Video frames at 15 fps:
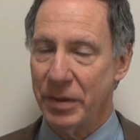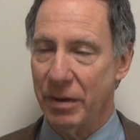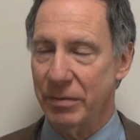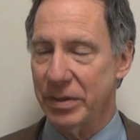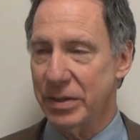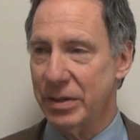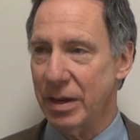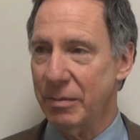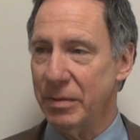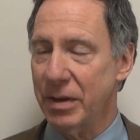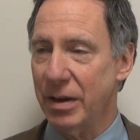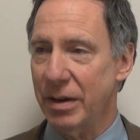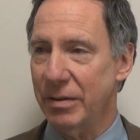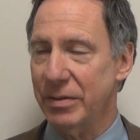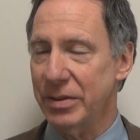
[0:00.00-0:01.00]
of the same
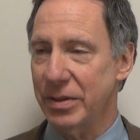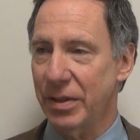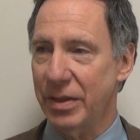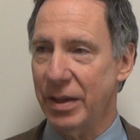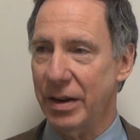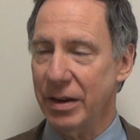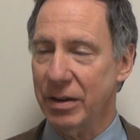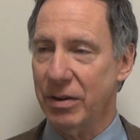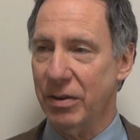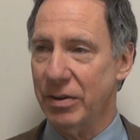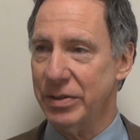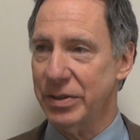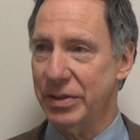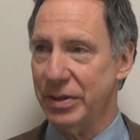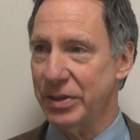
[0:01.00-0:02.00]
kind of synthetic
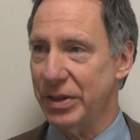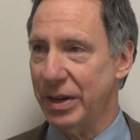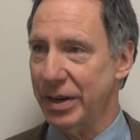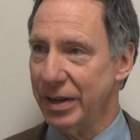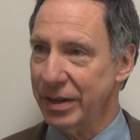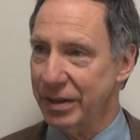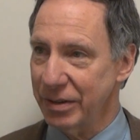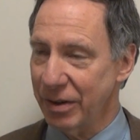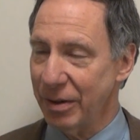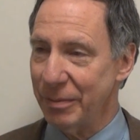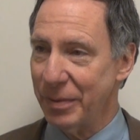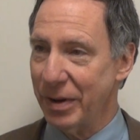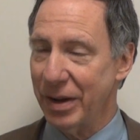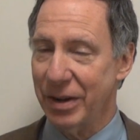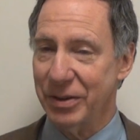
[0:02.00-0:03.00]
carcinogenic,
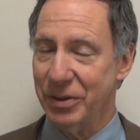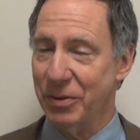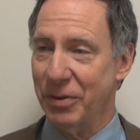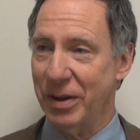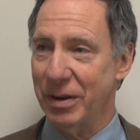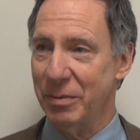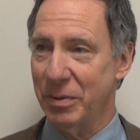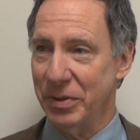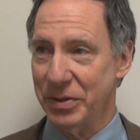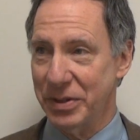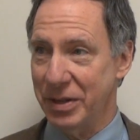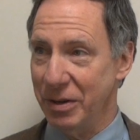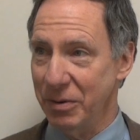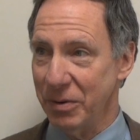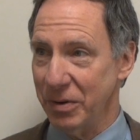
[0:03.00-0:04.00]
non-biodegradable
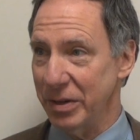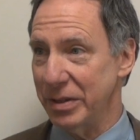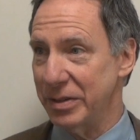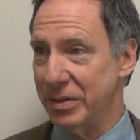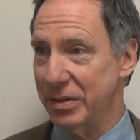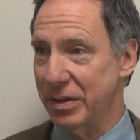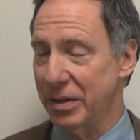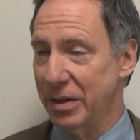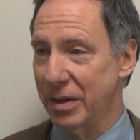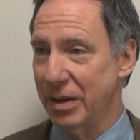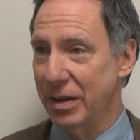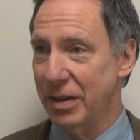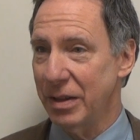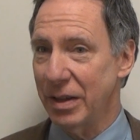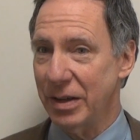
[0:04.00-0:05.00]
steroids
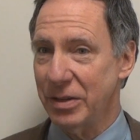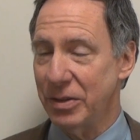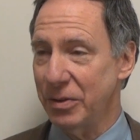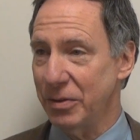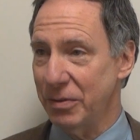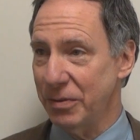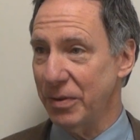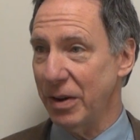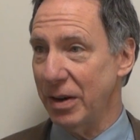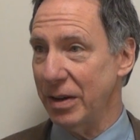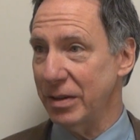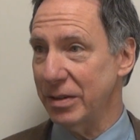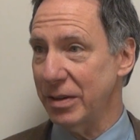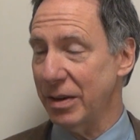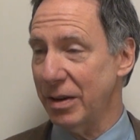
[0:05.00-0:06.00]
that you
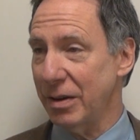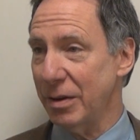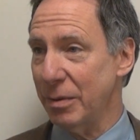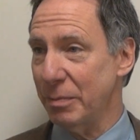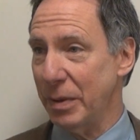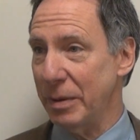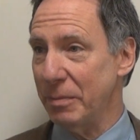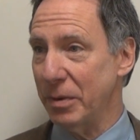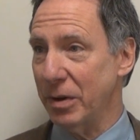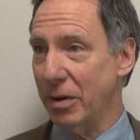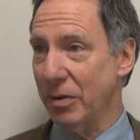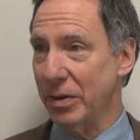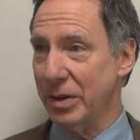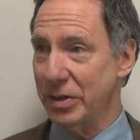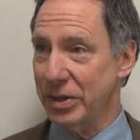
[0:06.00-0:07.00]
find people
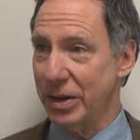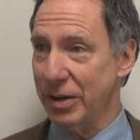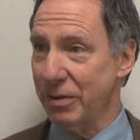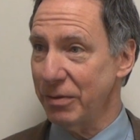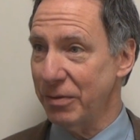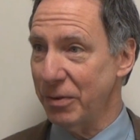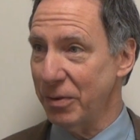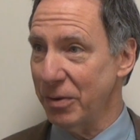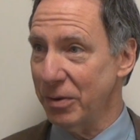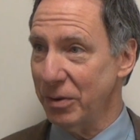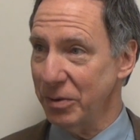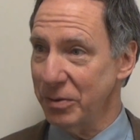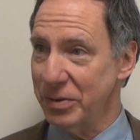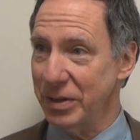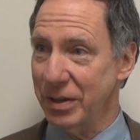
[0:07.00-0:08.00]
going to jail for or
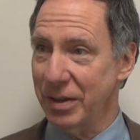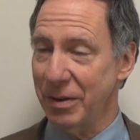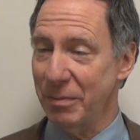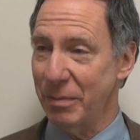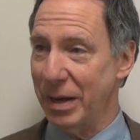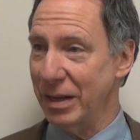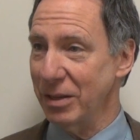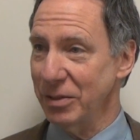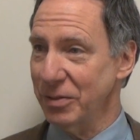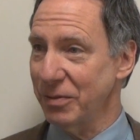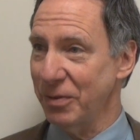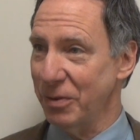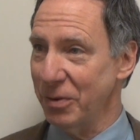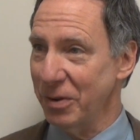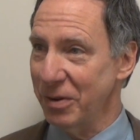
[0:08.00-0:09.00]
losing their medals
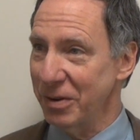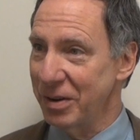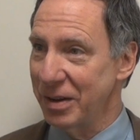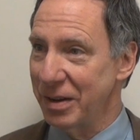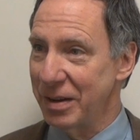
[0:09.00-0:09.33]
for.